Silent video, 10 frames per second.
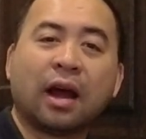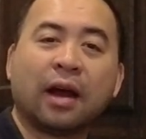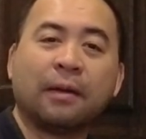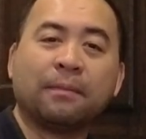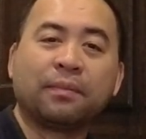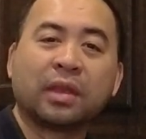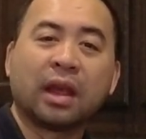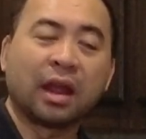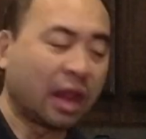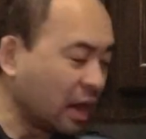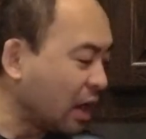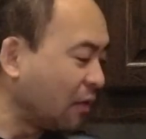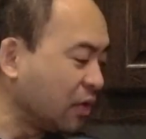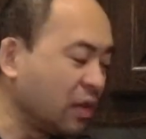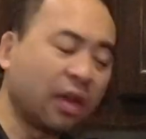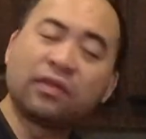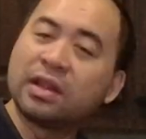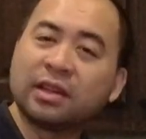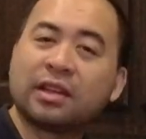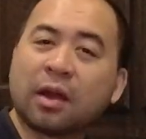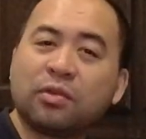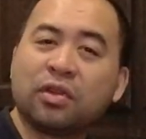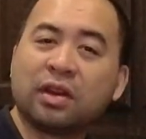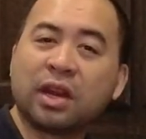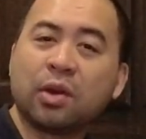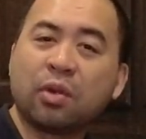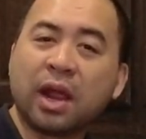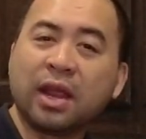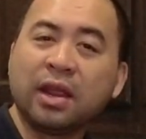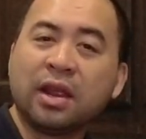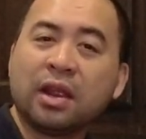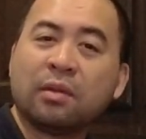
Again, if this has helped you in any way,